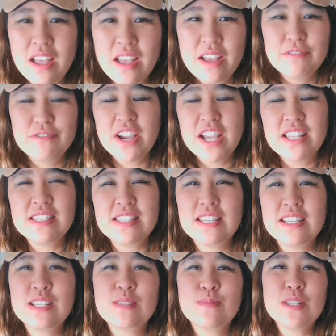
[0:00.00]
Friends,
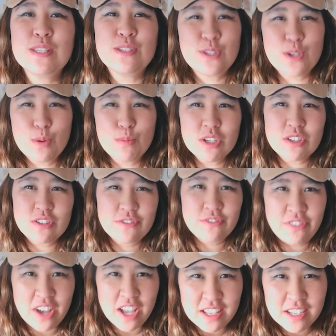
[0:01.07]
it has been so much
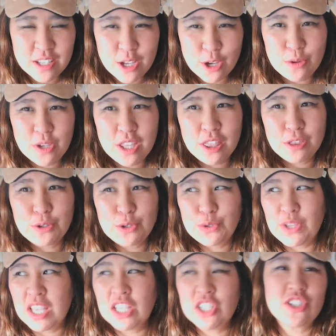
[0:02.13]
fun going through
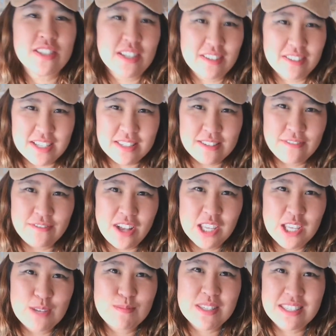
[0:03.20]
each series of
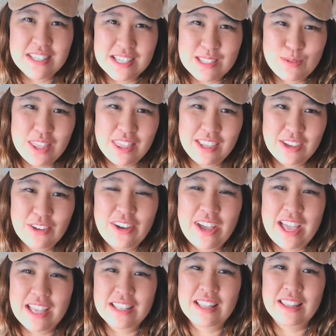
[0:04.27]
Volume 6 with you.
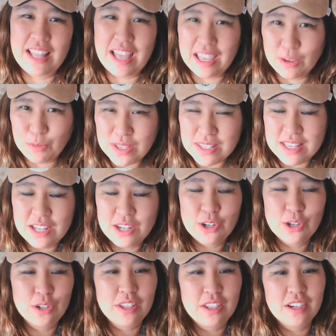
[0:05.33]
And like we said
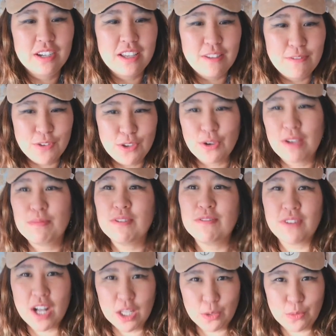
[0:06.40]
earlier, if you have been
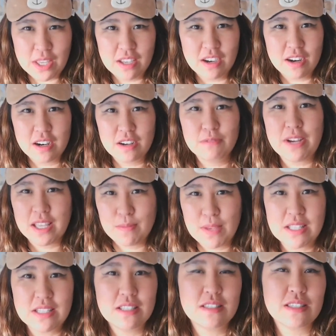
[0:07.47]
following our
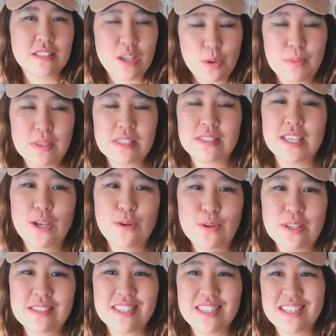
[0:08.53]
recommended scope and
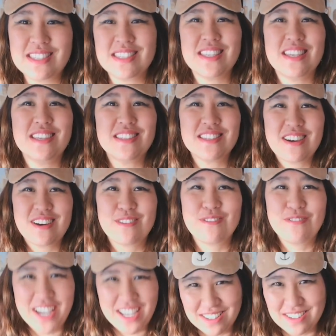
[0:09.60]
sequence, this is our
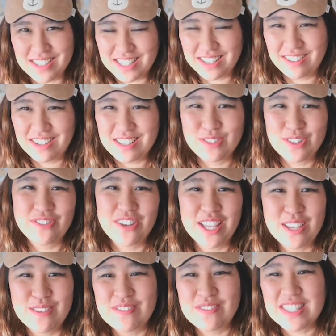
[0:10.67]
final series for
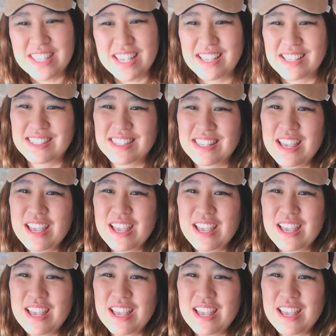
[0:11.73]
Volume 6.